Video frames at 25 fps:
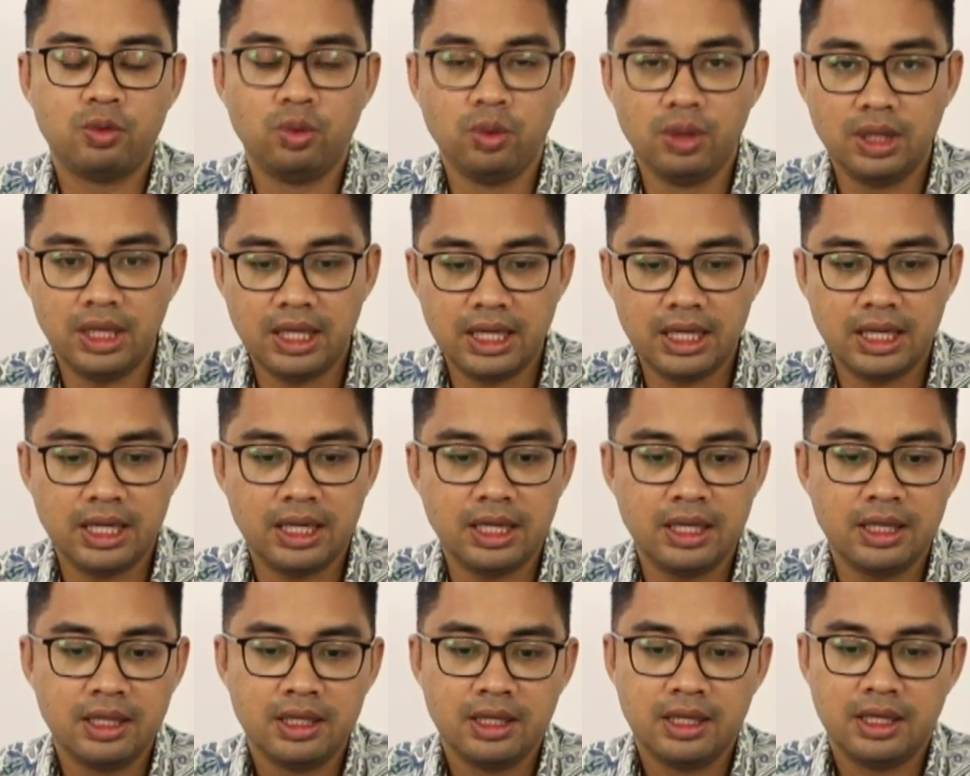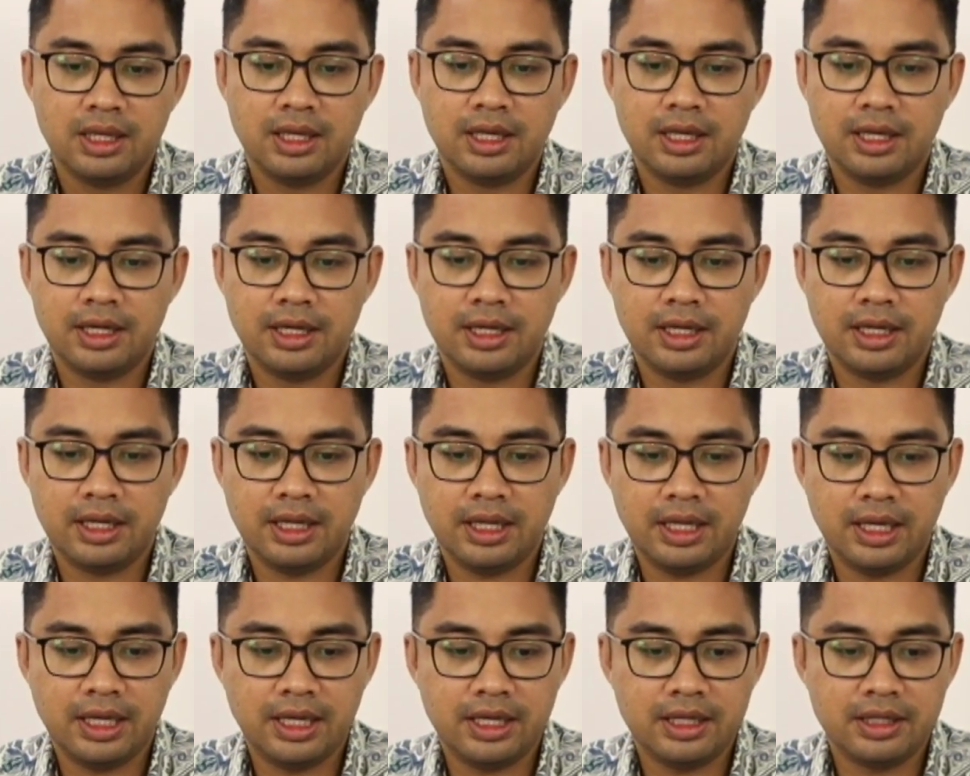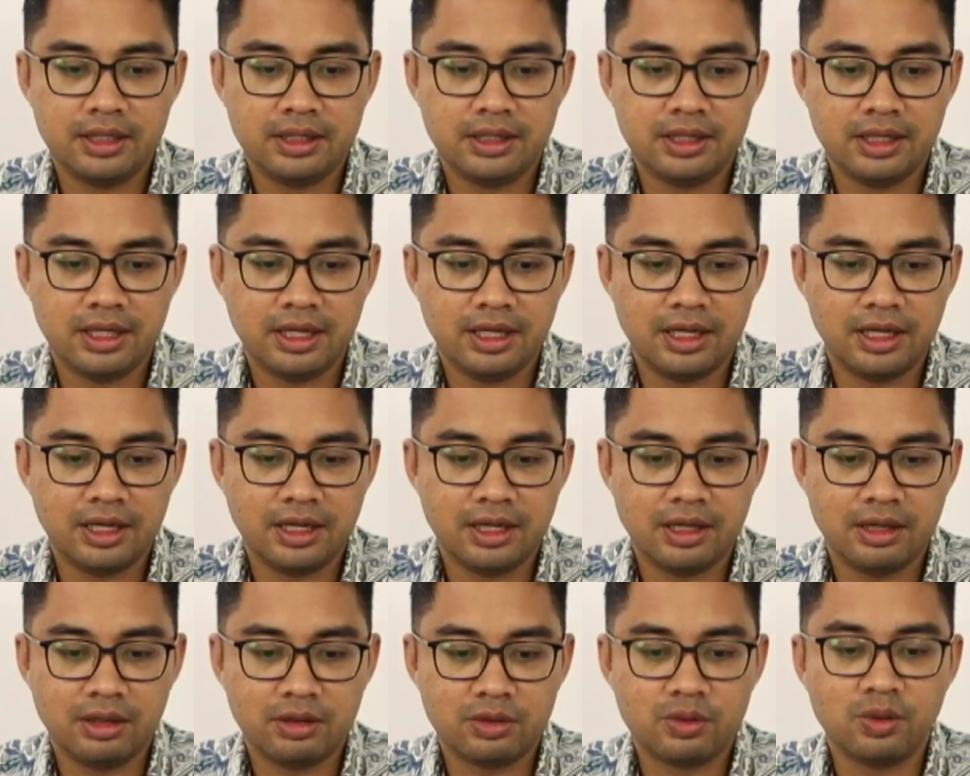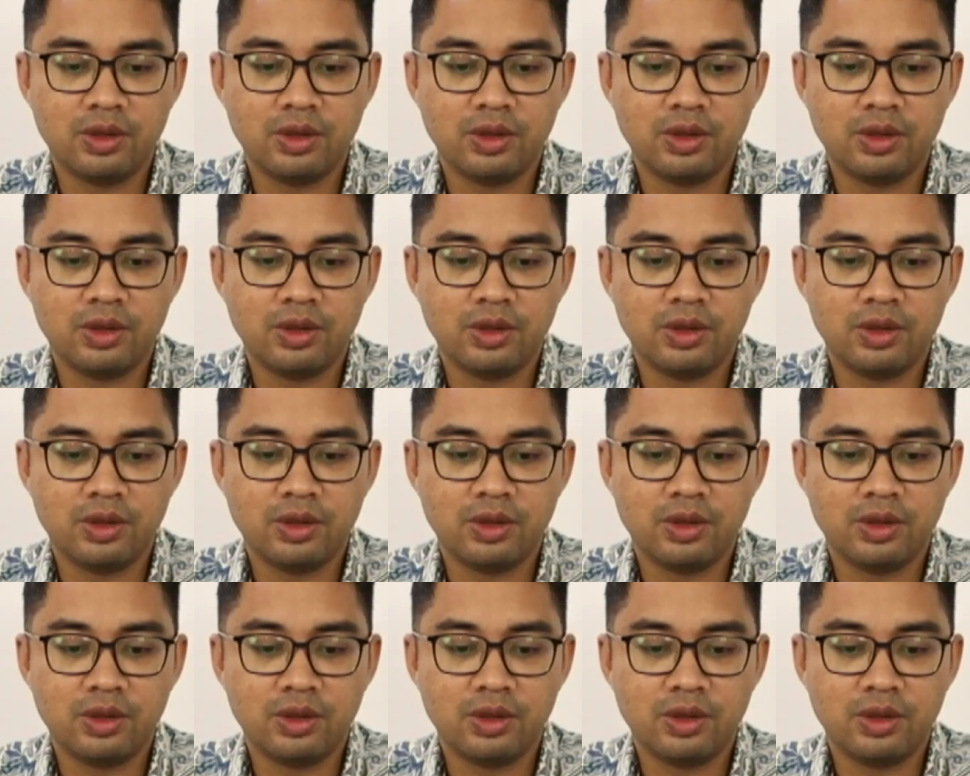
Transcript: Kula uh, and uh,